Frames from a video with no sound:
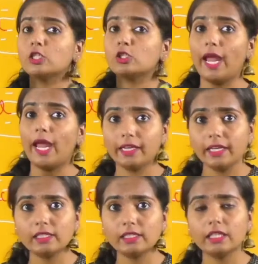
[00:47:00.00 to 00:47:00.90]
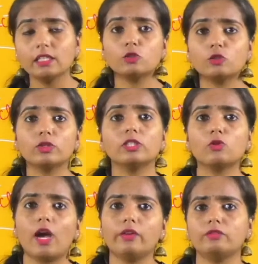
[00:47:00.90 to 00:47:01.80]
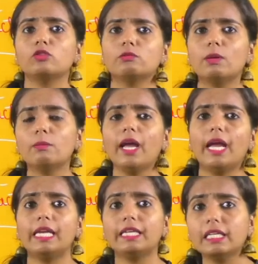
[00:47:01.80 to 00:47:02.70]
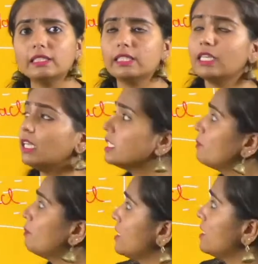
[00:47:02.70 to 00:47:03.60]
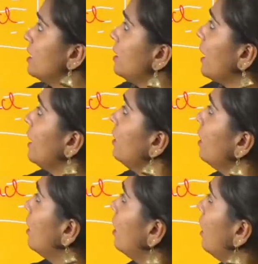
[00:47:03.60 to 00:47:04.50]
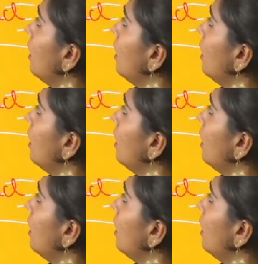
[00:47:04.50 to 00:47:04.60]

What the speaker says: students, you have to remember, NaCl is present in